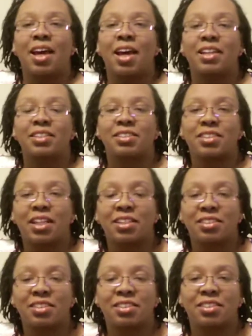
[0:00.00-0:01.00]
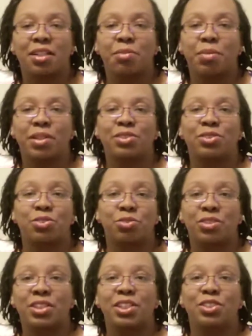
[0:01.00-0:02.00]
I decided to set my
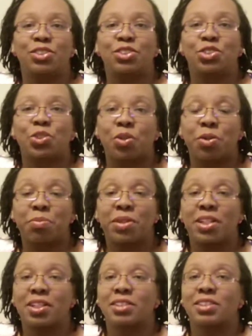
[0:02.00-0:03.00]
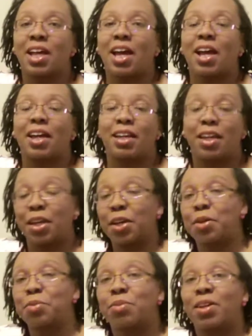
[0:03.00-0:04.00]
story in Detroit because I
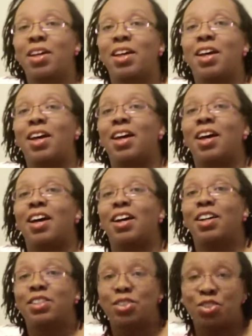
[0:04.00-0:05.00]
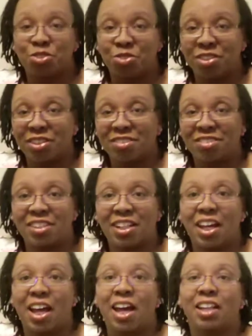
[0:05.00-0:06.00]
am a Detroiter.
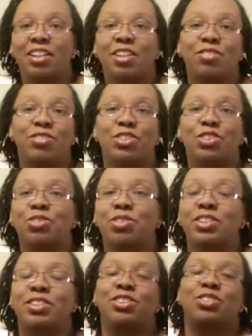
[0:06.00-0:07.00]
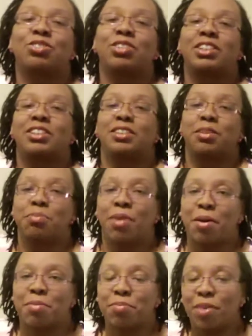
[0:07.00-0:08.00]
I love Detroit. Detroit is in
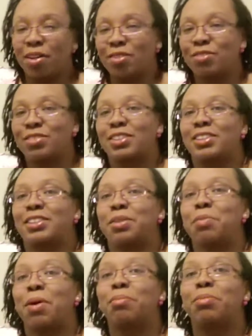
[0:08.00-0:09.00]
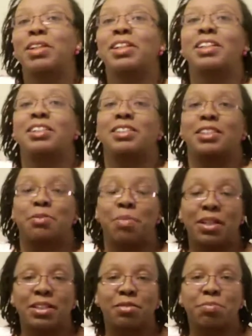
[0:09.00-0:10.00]
my bones, it's in my blood, it's in
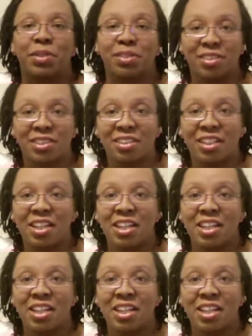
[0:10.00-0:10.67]
my spirit.